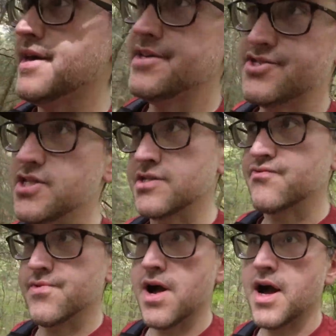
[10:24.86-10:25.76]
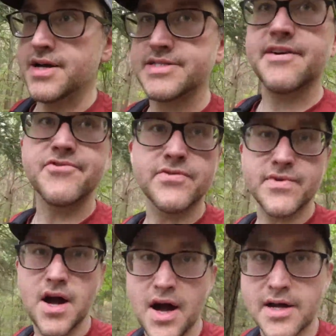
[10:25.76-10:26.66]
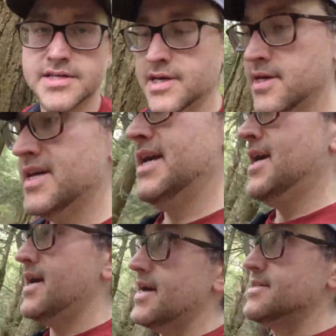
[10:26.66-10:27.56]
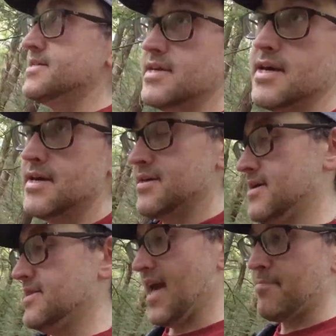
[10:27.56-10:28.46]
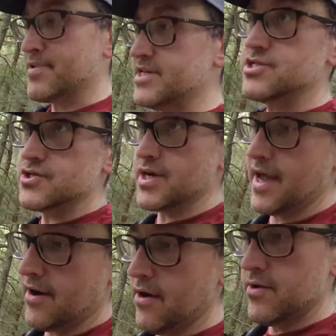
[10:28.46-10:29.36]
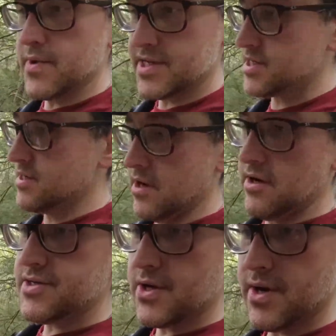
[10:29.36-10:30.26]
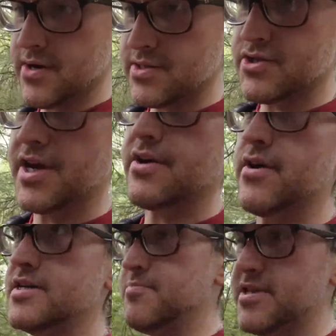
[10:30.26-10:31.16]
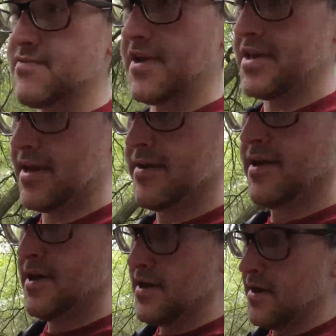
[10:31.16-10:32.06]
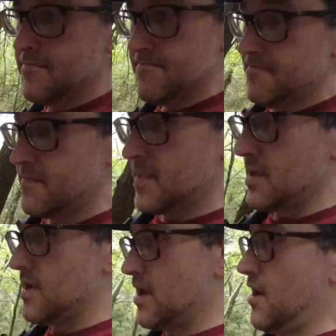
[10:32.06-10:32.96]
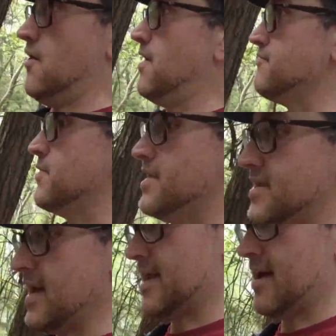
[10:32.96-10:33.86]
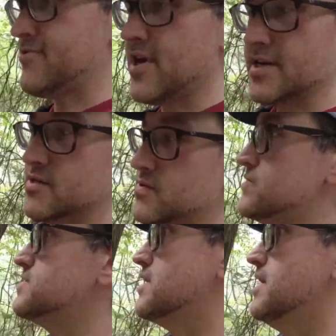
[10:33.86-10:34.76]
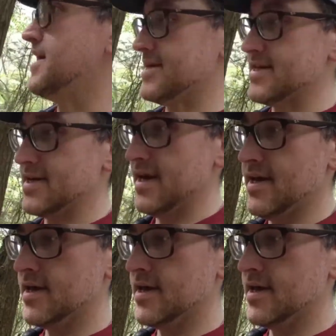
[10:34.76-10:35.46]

is just rocks after rocks. And the Appalachian Trail, which also goes straight across Pennsylvania. You know, everyone that I've talked to who's hiked it,